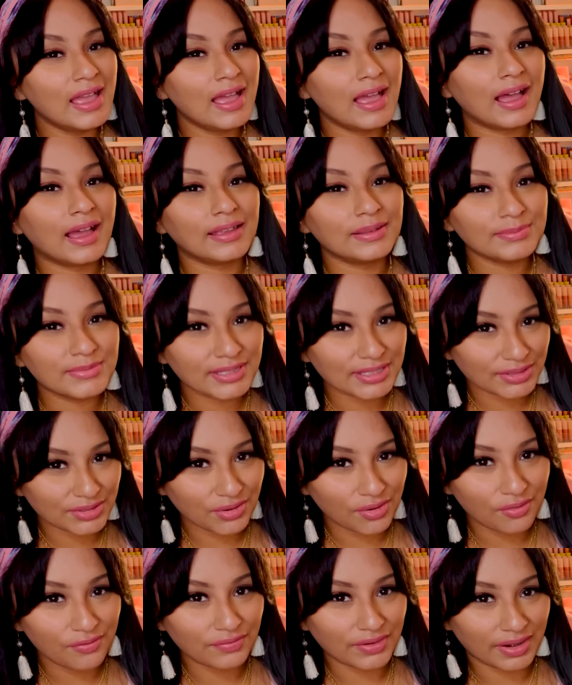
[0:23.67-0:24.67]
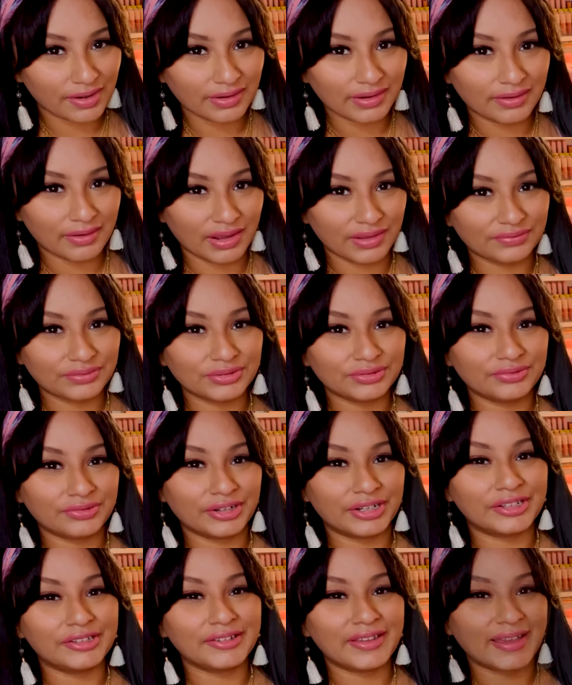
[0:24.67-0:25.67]
I'm so very grateful for
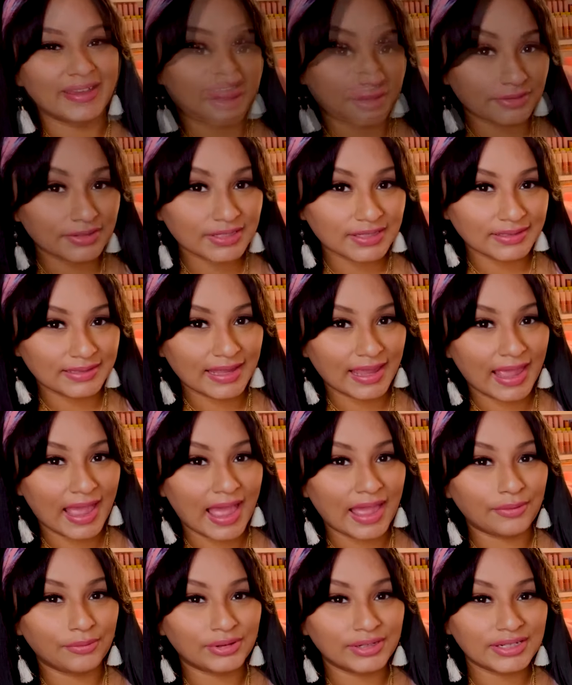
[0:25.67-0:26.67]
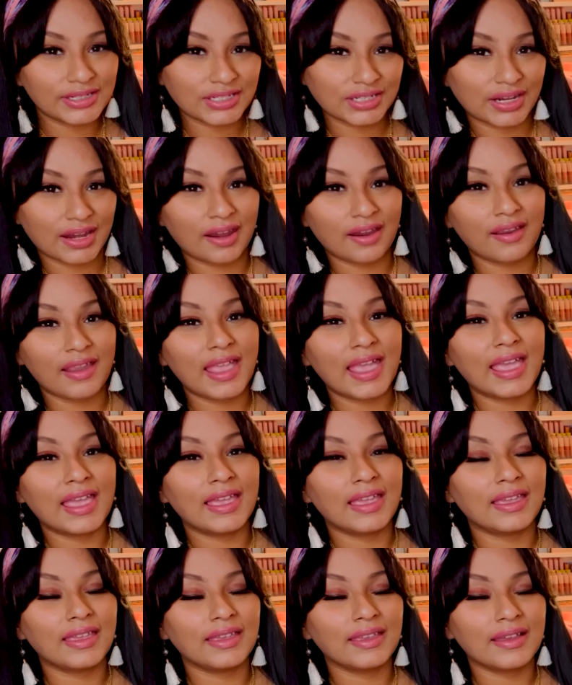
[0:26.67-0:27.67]
you guys. So today I want to share
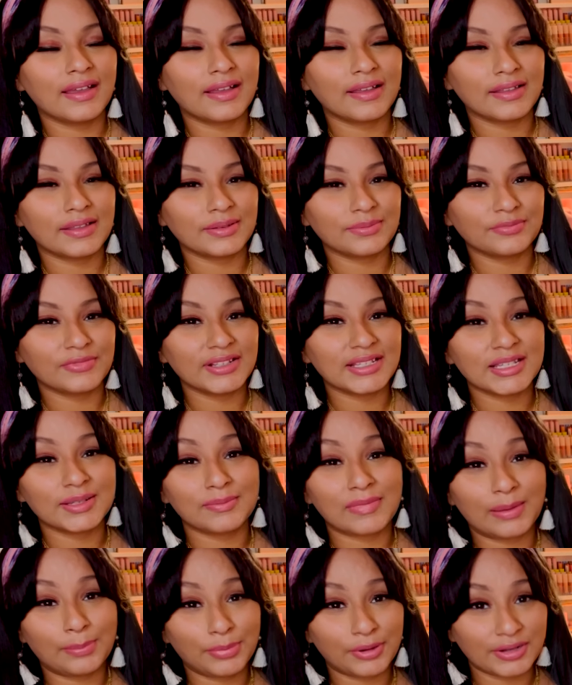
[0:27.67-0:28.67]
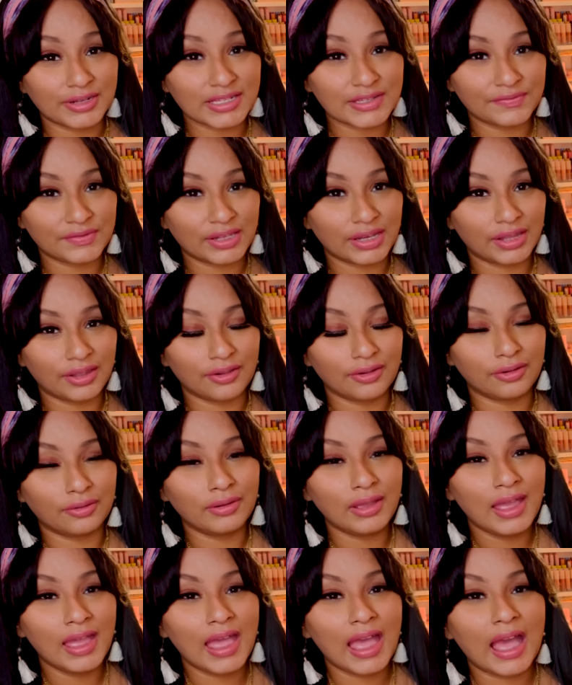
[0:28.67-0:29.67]
a um, what's in my purse video.
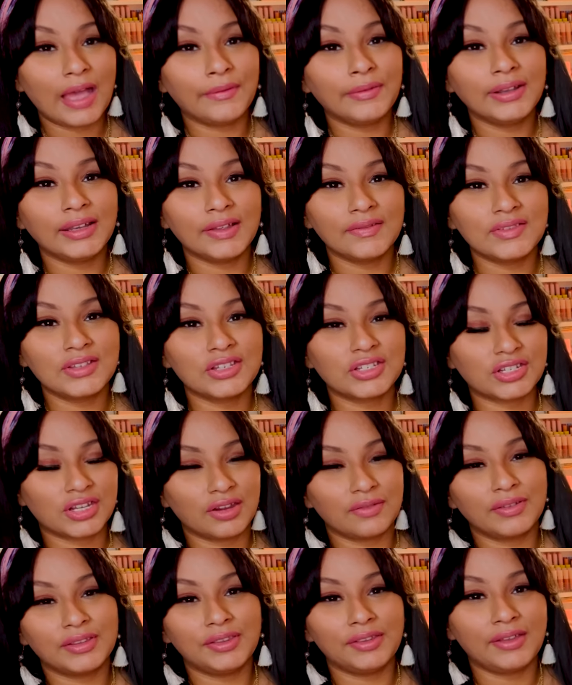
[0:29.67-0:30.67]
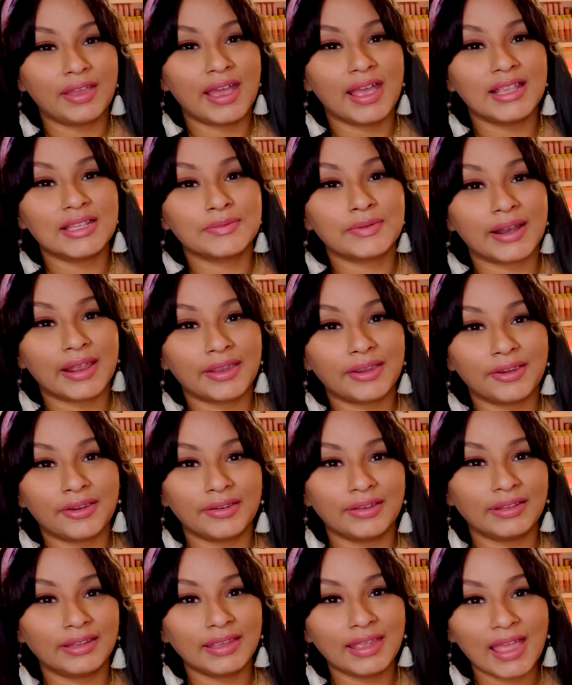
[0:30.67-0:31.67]
I would love to share with you guys what I
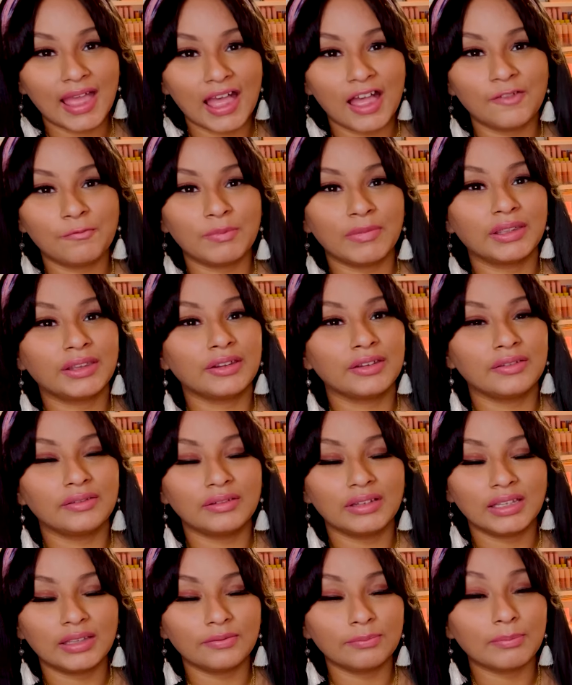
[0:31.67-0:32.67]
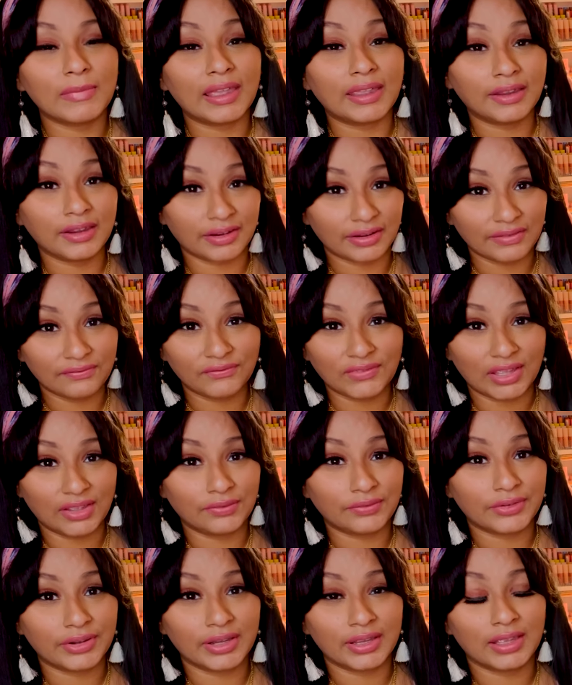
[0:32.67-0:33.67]
currently have, my currently my current
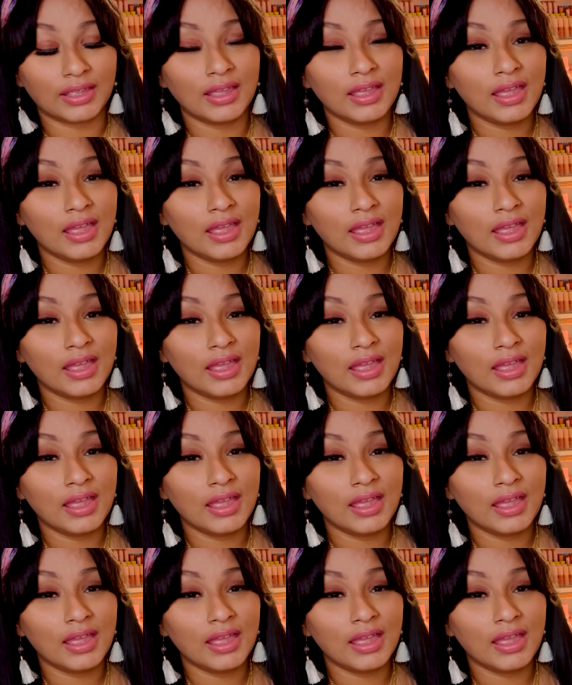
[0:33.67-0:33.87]
favorite